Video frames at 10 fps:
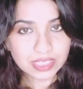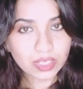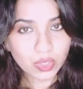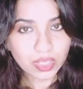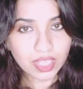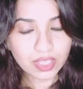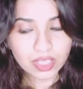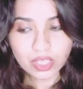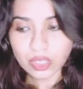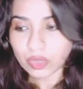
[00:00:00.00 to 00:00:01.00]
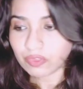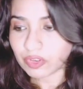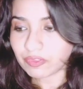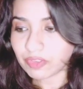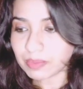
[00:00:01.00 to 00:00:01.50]
Okay, for
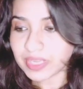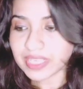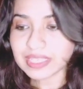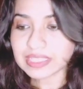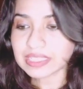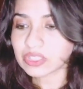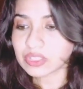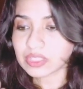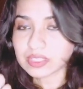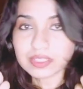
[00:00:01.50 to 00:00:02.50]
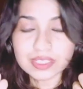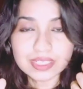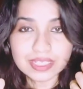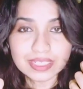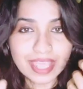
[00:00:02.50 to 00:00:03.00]
permanent
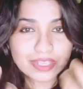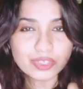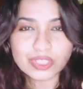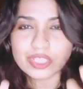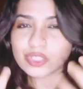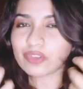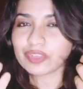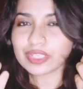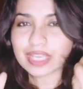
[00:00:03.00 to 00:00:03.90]
characteristics of an